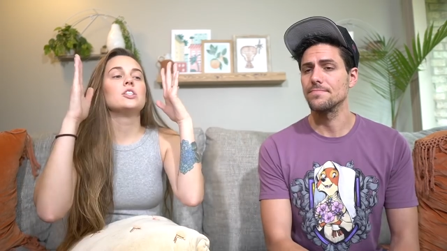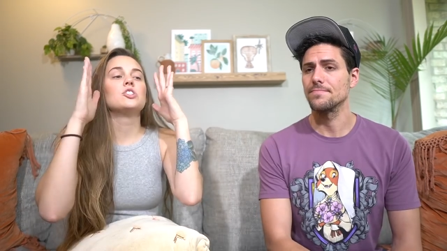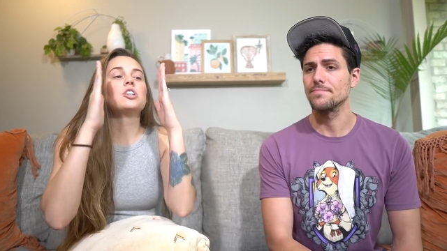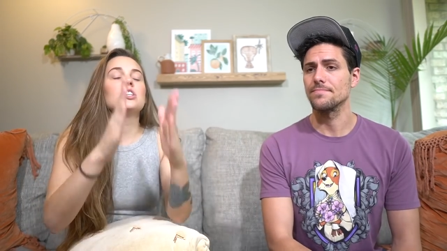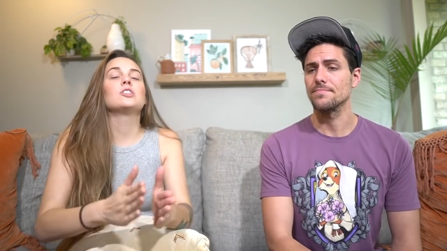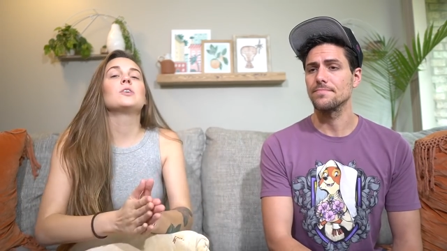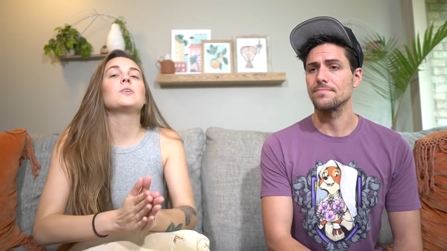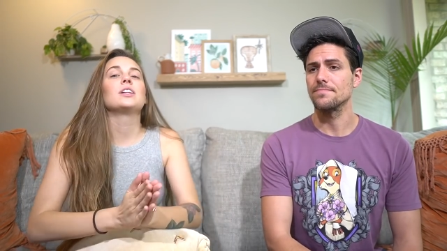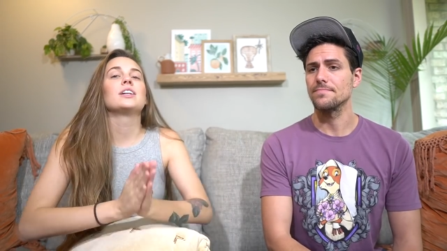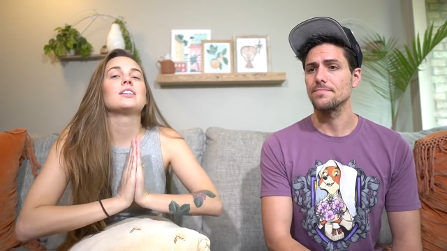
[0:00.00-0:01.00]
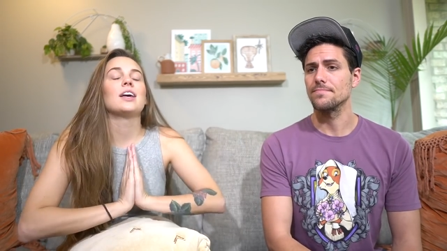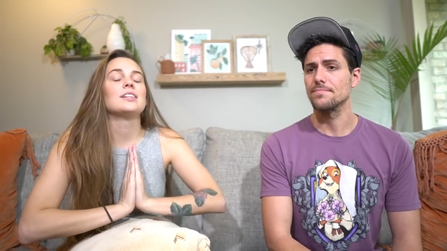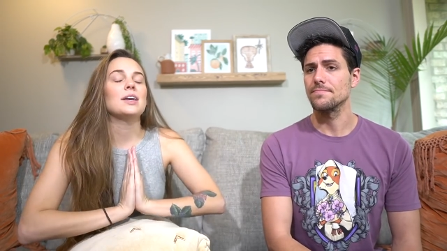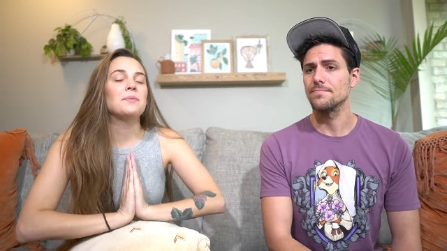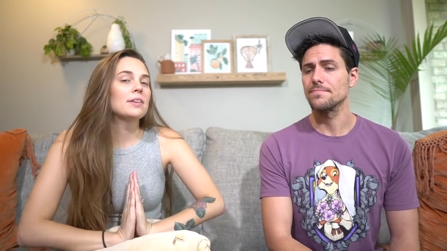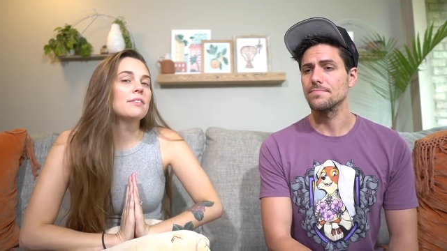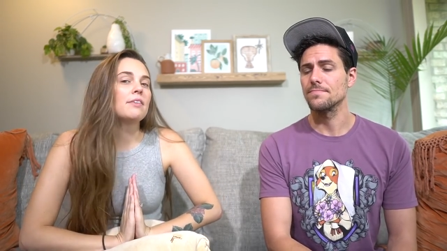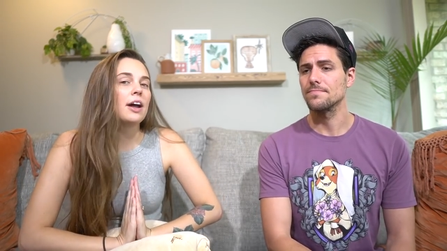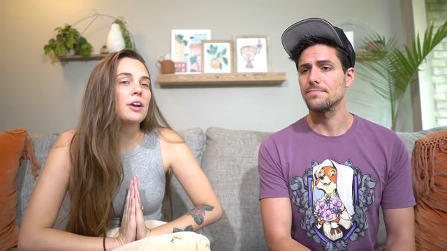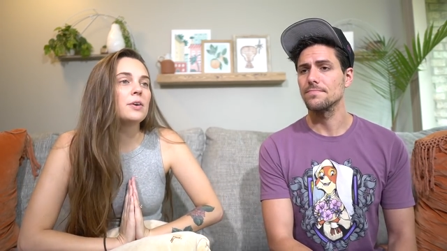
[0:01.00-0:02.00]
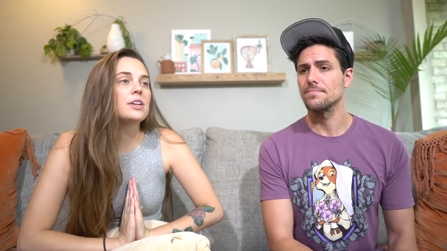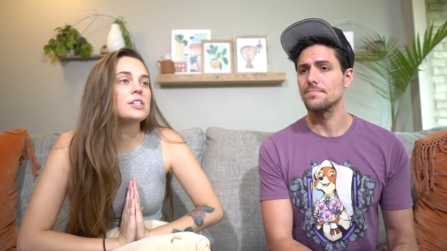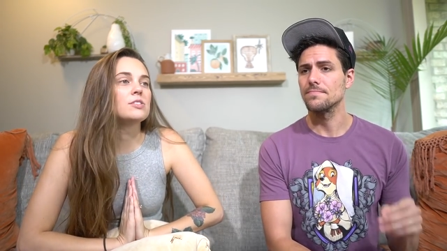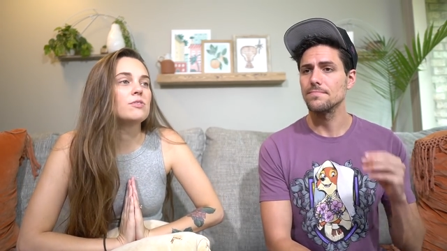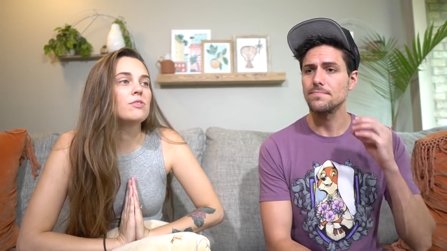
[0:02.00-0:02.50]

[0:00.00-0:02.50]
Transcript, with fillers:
Speaker 1: It's just so clear that Demi Lovato is